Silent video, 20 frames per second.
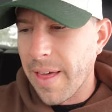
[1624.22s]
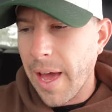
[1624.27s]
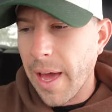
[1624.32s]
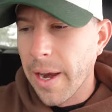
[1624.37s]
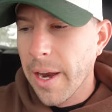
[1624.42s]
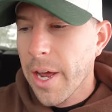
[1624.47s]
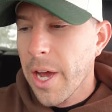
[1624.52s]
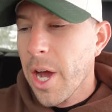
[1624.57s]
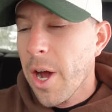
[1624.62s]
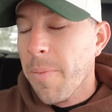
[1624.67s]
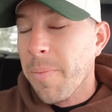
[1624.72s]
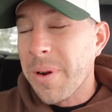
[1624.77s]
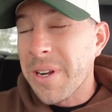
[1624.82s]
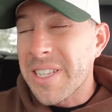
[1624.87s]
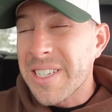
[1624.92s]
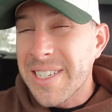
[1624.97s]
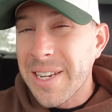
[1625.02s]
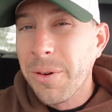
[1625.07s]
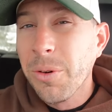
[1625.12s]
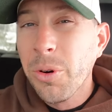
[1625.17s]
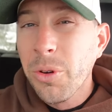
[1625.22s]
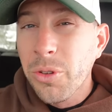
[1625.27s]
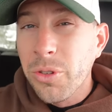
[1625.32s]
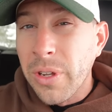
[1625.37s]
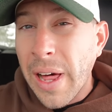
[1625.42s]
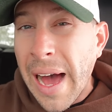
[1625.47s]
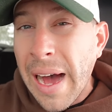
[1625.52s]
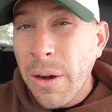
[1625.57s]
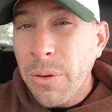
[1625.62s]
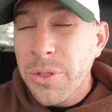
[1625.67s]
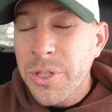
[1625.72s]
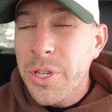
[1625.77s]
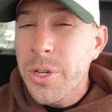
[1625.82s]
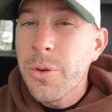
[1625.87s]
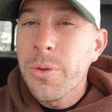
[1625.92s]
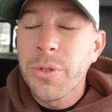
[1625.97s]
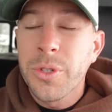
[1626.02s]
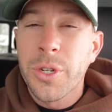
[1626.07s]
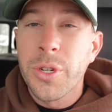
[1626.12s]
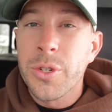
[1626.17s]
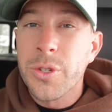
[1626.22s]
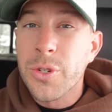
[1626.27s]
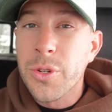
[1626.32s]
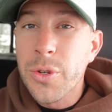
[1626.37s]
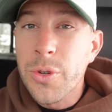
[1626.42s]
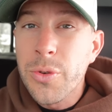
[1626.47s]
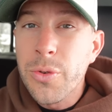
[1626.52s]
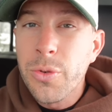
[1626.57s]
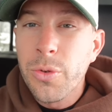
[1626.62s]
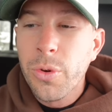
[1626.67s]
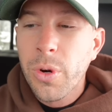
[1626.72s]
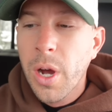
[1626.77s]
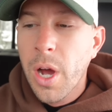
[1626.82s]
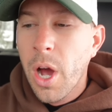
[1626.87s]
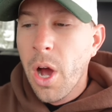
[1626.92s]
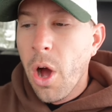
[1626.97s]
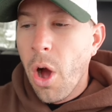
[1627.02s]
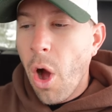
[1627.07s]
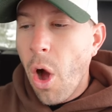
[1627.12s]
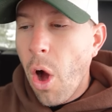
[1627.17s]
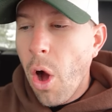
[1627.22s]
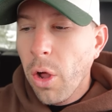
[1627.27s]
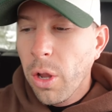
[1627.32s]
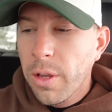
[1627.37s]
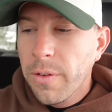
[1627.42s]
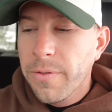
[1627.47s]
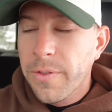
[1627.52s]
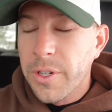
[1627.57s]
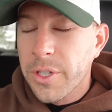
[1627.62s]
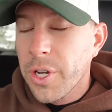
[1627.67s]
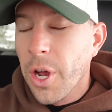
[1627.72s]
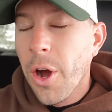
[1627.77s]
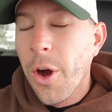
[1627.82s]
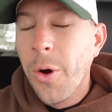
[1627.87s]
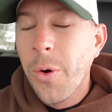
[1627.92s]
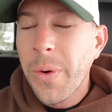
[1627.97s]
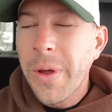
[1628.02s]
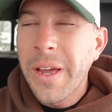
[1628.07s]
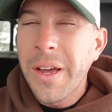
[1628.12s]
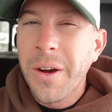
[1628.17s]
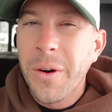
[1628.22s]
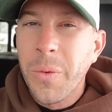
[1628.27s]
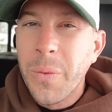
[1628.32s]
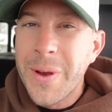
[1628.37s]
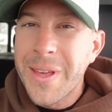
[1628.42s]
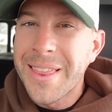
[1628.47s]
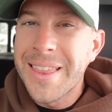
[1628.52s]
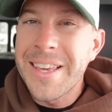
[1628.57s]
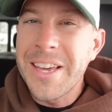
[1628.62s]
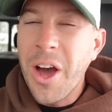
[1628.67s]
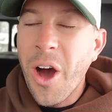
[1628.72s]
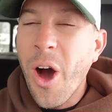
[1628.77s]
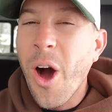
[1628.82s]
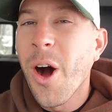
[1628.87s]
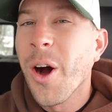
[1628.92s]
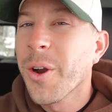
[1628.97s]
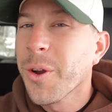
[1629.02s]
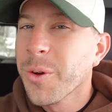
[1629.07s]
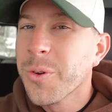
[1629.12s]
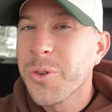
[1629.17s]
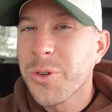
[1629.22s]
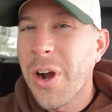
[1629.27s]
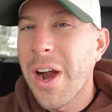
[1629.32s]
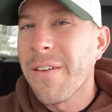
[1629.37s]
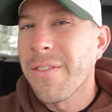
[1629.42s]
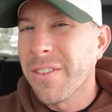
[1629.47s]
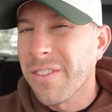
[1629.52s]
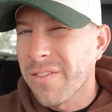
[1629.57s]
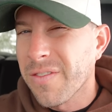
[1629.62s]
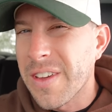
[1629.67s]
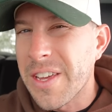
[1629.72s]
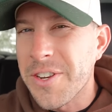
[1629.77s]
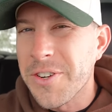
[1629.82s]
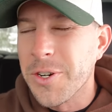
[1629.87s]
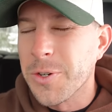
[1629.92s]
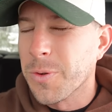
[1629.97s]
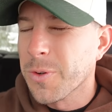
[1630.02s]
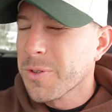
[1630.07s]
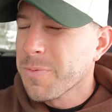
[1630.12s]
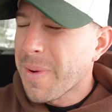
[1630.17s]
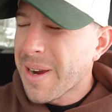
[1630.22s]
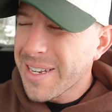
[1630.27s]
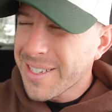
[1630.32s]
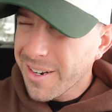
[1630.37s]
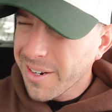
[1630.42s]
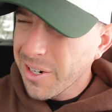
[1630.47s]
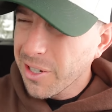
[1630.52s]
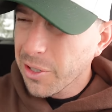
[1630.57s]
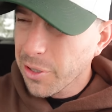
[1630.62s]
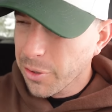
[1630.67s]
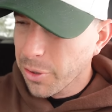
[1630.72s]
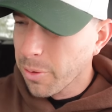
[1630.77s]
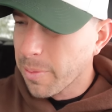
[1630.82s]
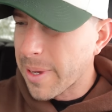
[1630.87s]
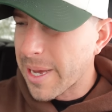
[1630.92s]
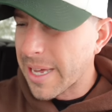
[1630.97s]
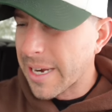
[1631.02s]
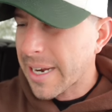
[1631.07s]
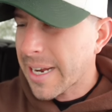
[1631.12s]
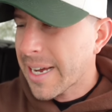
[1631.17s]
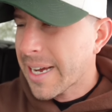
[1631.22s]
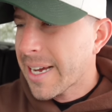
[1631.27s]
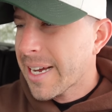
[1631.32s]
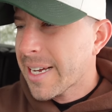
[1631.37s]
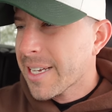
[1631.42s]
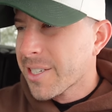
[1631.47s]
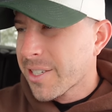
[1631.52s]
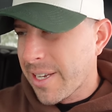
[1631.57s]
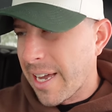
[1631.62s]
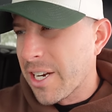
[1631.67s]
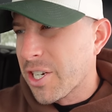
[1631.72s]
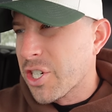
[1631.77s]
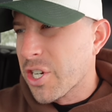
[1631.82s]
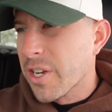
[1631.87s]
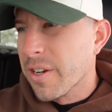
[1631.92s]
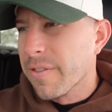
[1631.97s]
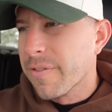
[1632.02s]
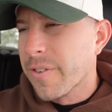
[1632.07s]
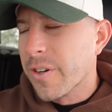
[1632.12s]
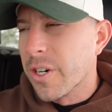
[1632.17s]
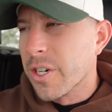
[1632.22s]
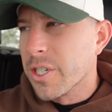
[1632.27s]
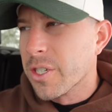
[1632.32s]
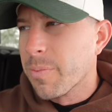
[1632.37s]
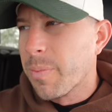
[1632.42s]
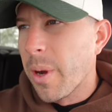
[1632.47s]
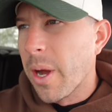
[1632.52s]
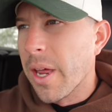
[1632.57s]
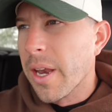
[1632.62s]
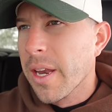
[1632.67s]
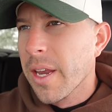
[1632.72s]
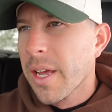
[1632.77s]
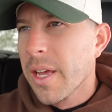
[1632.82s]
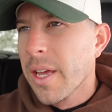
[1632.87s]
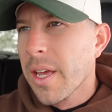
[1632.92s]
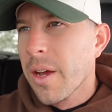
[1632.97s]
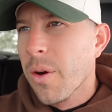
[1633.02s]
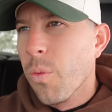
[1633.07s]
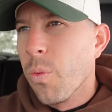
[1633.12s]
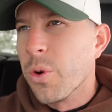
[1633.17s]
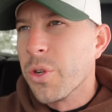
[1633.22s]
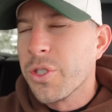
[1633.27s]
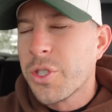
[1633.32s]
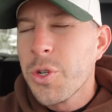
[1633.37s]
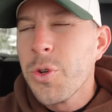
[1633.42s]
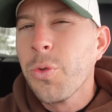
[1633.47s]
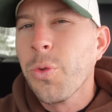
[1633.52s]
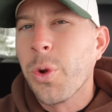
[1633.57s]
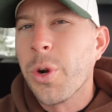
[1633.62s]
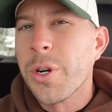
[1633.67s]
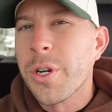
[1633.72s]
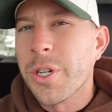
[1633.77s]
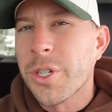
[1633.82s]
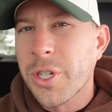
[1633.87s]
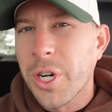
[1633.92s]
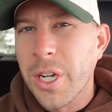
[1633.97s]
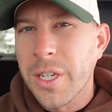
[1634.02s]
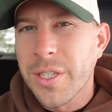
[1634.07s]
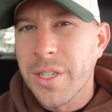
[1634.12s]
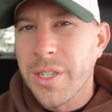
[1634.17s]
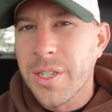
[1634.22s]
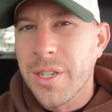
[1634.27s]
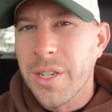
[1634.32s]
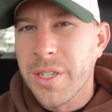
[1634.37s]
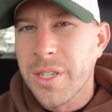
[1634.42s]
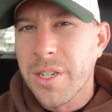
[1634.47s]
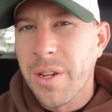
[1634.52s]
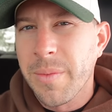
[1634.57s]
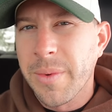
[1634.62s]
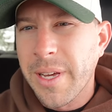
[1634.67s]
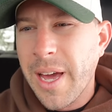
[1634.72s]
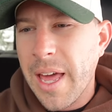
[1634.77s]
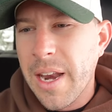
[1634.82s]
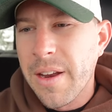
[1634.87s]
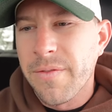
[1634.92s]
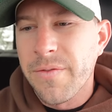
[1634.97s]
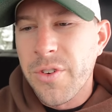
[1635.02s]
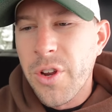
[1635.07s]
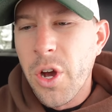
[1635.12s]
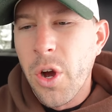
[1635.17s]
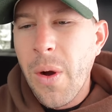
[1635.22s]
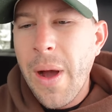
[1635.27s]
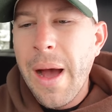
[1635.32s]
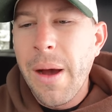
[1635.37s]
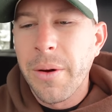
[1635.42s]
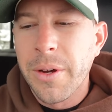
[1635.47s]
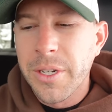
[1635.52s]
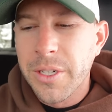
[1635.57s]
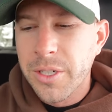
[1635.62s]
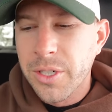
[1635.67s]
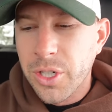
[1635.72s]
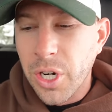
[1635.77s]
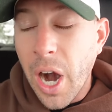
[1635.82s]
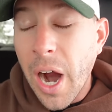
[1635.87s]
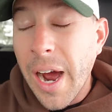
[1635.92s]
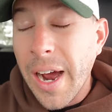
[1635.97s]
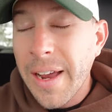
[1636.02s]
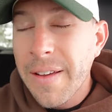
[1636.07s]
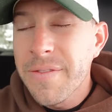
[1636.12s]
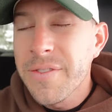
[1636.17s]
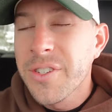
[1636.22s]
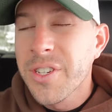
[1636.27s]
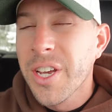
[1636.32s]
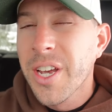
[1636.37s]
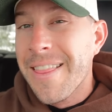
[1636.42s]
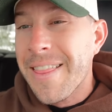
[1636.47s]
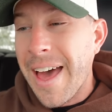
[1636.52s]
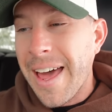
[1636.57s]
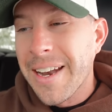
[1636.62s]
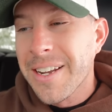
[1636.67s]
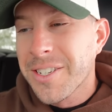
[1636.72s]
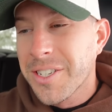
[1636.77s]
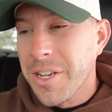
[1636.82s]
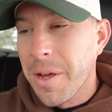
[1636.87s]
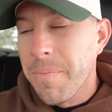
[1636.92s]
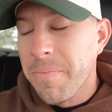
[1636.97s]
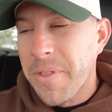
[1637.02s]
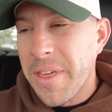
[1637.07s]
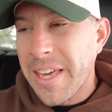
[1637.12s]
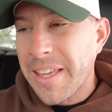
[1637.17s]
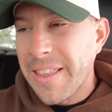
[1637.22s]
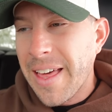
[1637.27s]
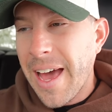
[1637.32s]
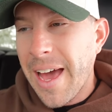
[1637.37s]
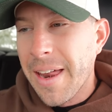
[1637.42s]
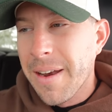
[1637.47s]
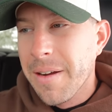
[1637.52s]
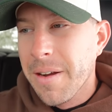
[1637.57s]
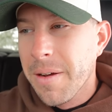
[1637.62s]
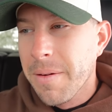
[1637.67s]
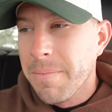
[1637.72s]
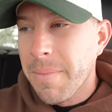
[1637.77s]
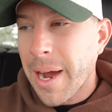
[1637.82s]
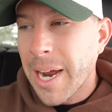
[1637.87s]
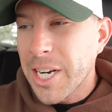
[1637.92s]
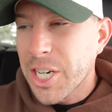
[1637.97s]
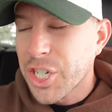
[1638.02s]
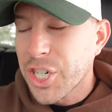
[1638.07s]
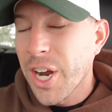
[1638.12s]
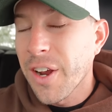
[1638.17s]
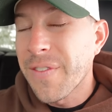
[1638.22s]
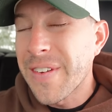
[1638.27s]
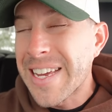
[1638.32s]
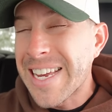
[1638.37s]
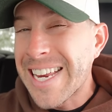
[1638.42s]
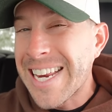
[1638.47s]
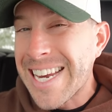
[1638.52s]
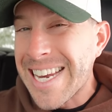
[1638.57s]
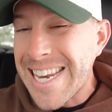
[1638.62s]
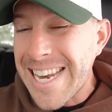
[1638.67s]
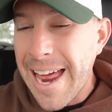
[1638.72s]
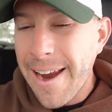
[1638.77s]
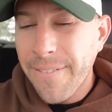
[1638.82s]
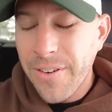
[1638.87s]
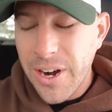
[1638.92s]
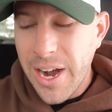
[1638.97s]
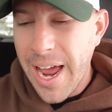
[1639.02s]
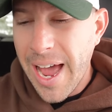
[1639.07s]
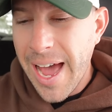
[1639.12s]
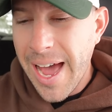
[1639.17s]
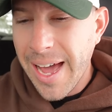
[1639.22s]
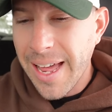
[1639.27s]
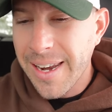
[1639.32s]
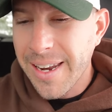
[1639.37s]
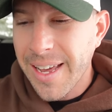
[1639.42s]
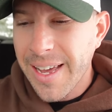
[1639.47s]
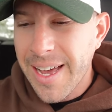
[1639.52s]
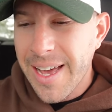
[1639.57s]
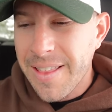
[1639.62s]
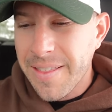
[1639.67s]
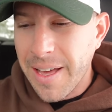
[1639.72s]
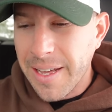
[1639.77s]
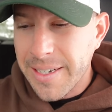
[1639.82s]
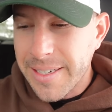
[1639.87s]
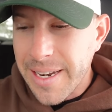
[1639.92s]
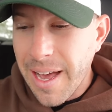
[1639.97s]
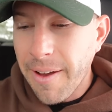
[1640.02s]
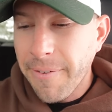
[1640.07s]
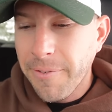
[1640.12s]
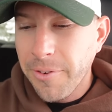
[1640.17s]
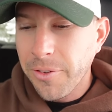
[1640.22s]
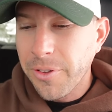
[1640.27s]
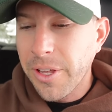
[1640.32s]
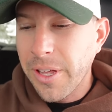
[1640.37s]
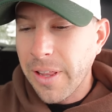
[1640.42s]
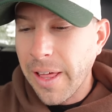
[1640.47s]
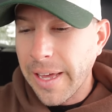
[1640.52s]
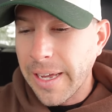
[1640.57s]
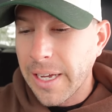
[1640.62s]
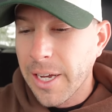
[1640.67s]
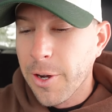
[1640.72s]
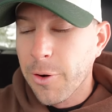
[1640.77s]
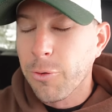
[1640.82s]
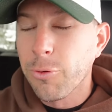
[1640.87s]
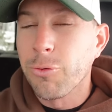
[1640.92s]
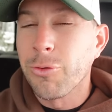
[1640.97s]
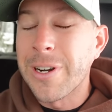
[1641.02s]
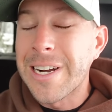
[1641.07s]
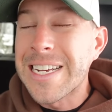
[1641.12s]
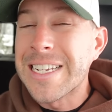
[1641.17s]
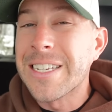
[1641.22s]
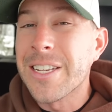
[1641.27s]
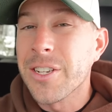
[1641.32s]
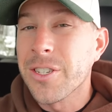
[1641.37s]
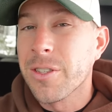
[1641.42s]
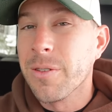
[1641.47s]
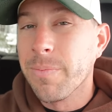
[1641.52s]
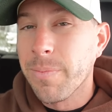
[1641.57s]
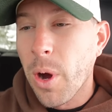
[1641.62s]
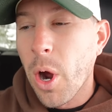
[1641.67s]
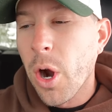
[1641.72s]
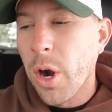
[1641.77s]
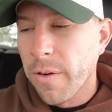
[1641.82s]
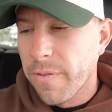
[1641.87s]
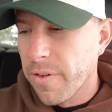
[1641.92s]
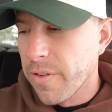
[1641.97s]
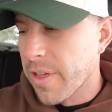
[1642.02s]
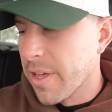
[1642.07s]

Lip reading: that, but it still allows you to do all of the towing with the auto driving features, which might sound a little bit sketchy at first, but once you learn to trust the system and kind of know how it drives, that is something that my Chevy never had. That definitely like raises the bar for